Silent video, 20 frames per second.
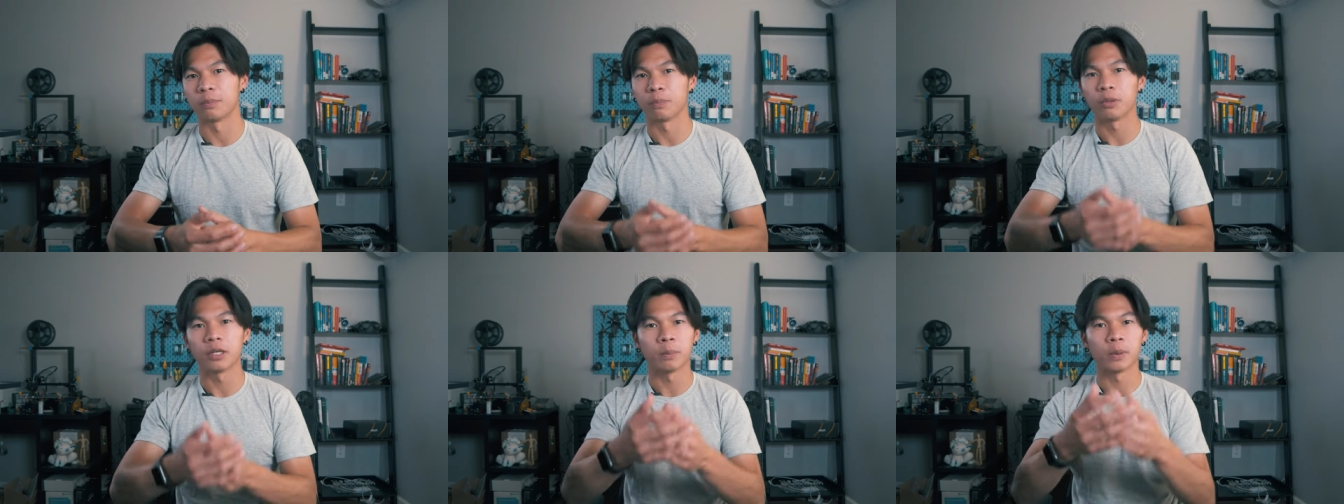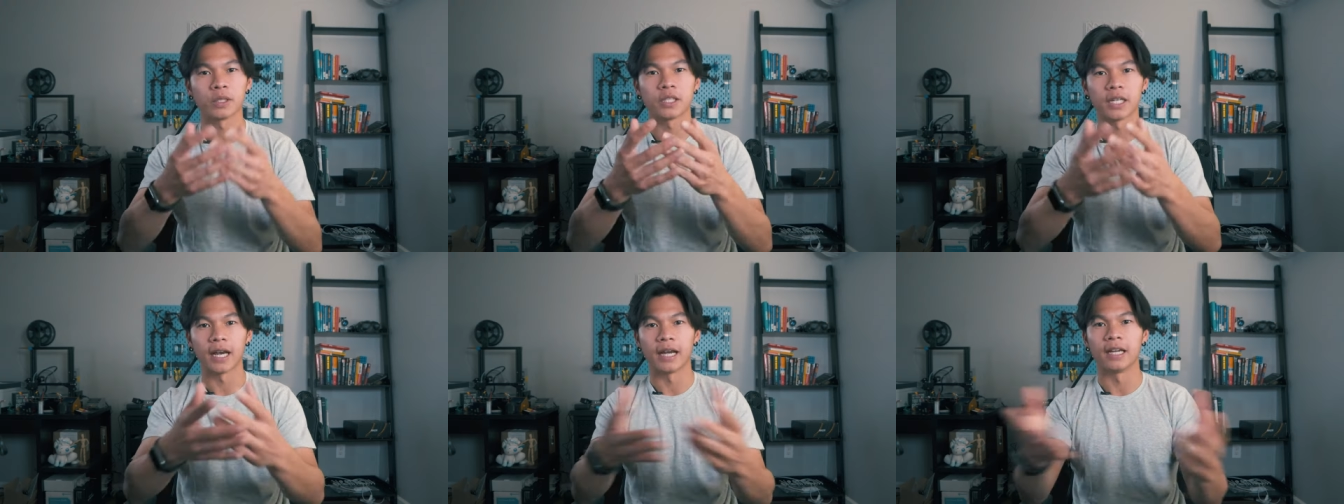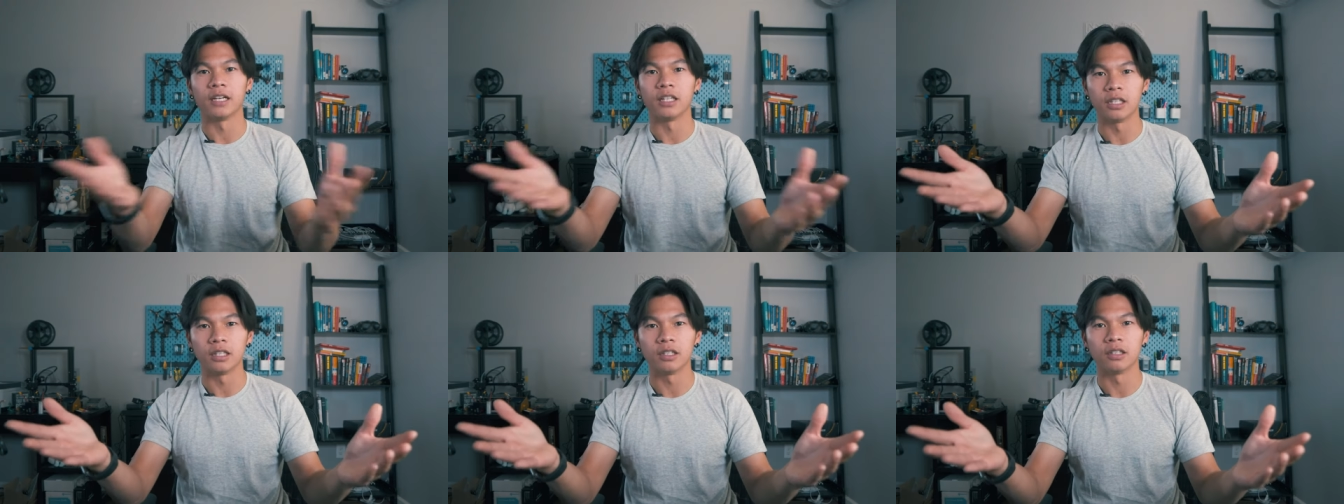to pretty much
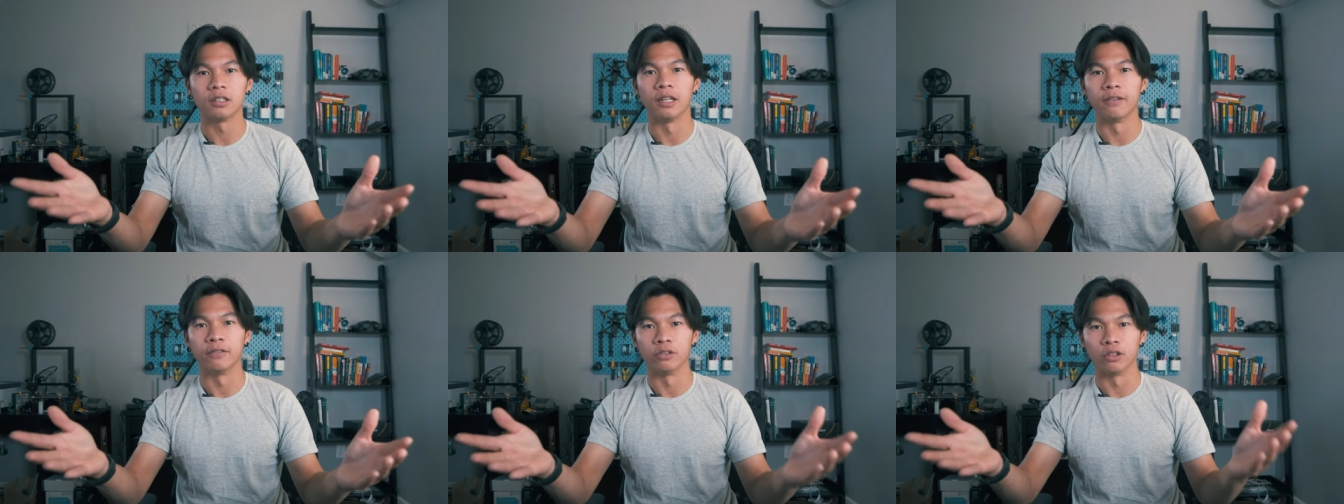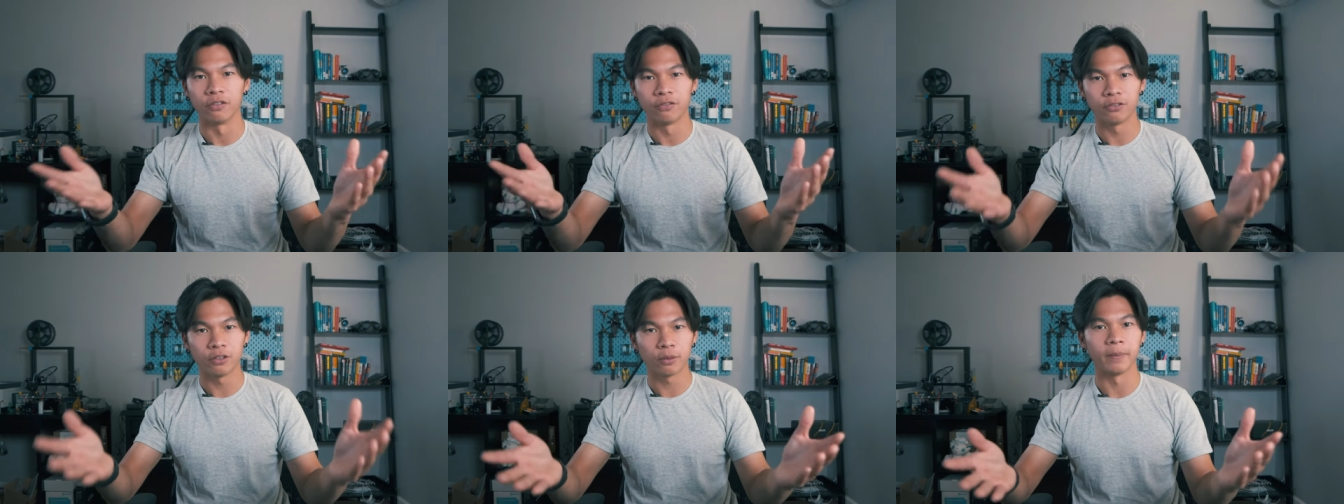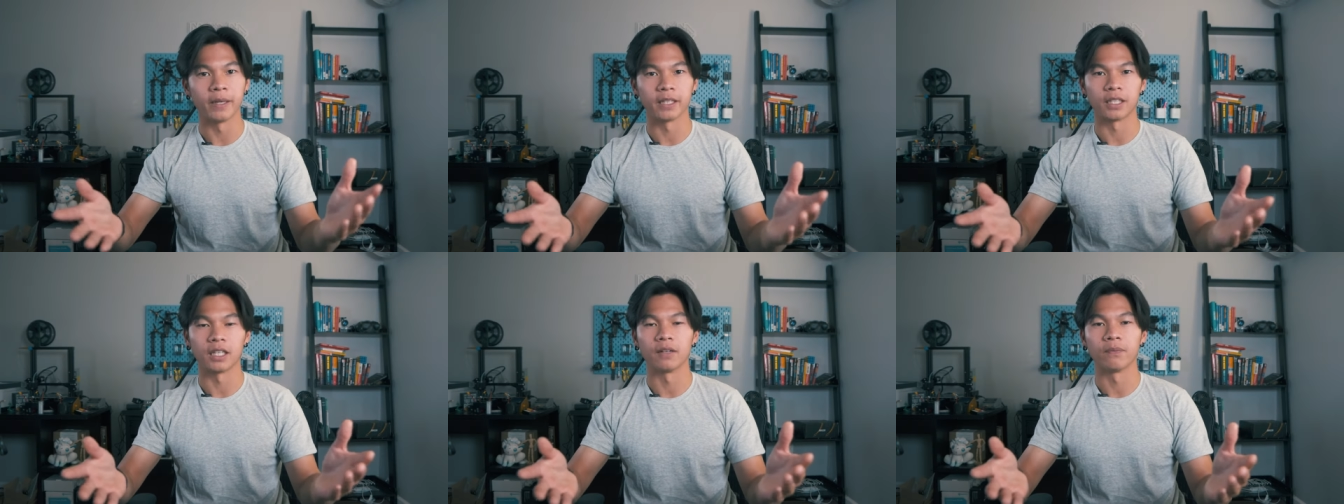any level of
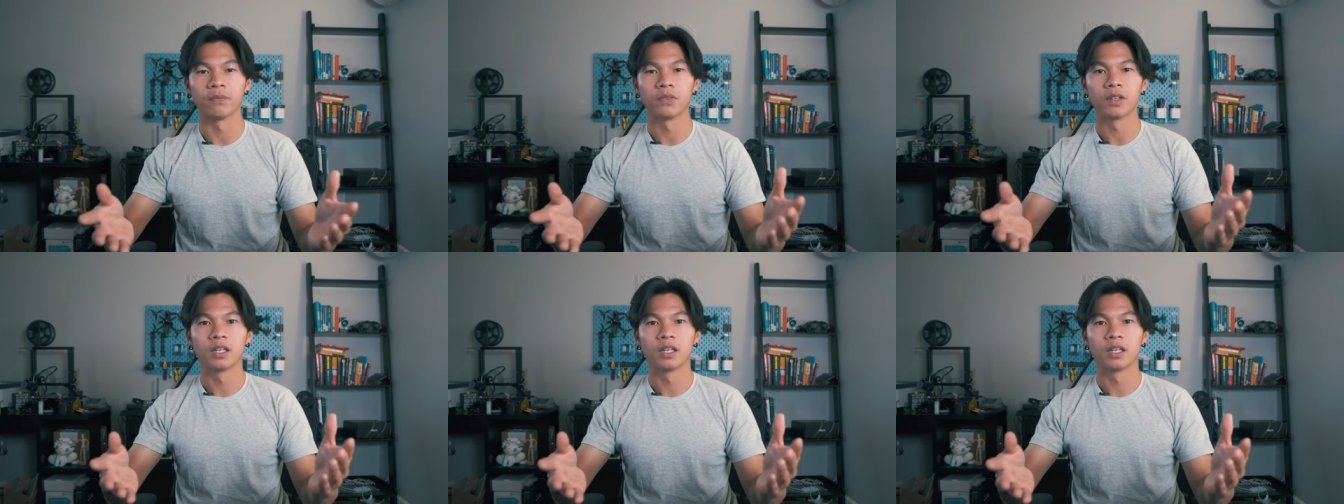filmmaking.